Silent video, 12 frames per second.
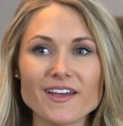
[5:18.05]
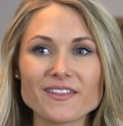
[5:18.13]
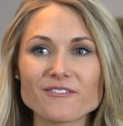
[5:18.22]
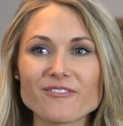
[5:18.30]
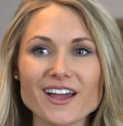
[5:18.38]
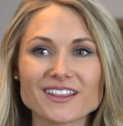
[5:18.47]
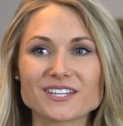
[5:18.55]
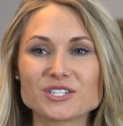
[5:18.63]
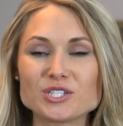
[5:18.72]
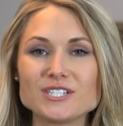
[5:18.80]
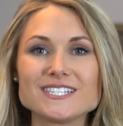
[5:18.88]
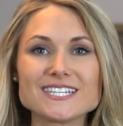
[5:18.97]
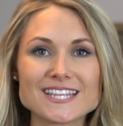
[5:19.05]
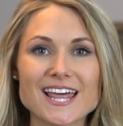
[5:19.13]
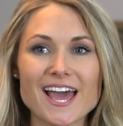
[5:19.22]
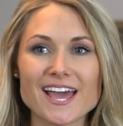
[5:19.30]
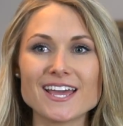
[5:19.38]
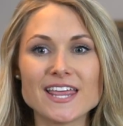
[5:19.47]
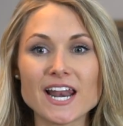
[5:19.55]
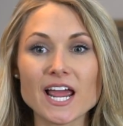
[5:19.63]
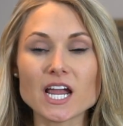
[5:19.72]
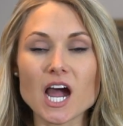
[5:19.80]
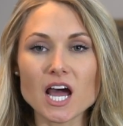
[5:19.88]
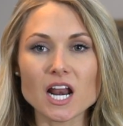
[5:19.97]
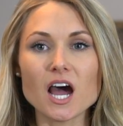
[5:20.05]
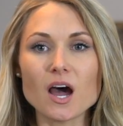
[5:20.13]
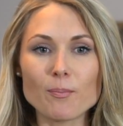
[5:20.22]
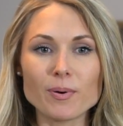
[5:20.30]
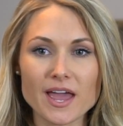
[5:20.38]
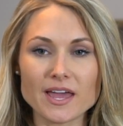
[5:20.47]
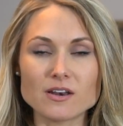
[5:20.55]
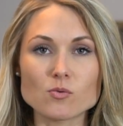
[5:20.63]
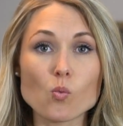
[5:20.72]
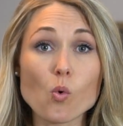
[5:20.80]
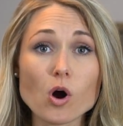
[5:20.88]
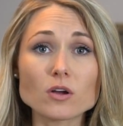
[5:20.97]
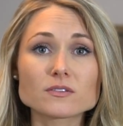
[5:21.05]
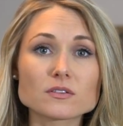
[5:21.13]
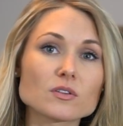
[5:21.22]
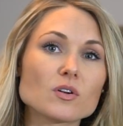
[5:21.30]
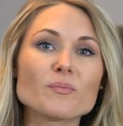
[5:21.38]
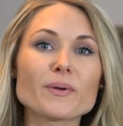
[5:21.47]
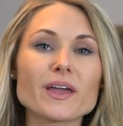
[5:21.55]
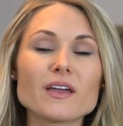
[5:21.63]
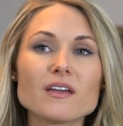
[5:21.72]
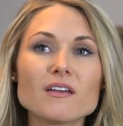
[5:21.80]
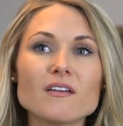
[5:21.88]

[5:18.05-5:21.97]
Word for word: And the fact that she did that, then I got up and walked a little bit.